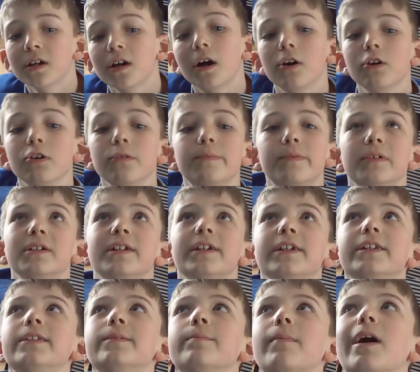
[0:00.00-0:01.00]
opened
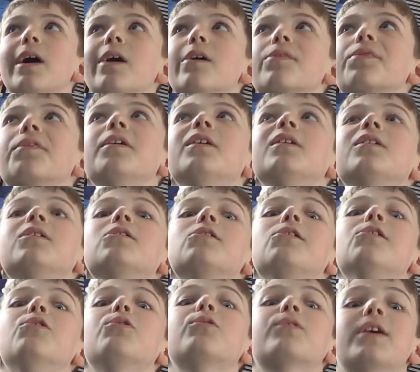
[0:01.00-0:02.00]
his mouth,
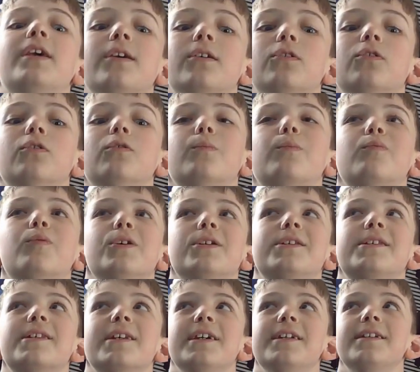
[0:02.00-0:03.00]
looking
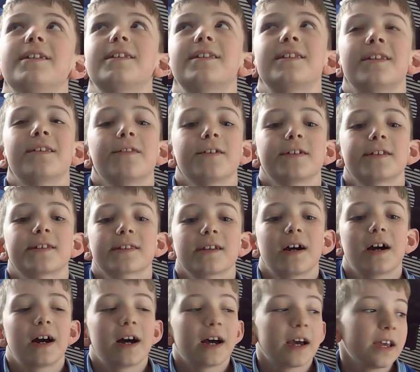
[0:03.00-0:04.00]
upwards into the
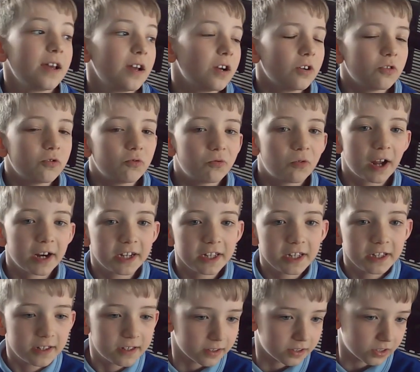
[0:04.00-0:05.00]
sky, ready
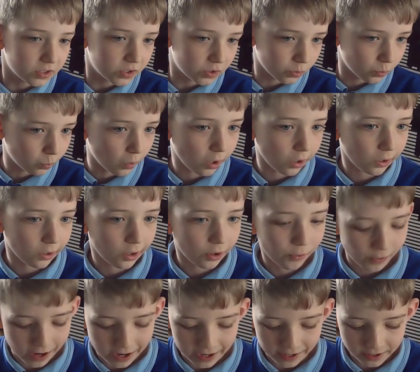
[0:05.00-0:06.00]
to swallow
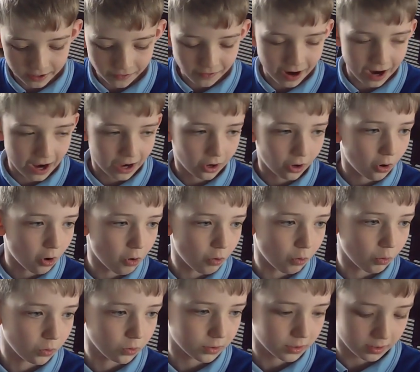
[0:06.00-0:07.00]
Anoret whole.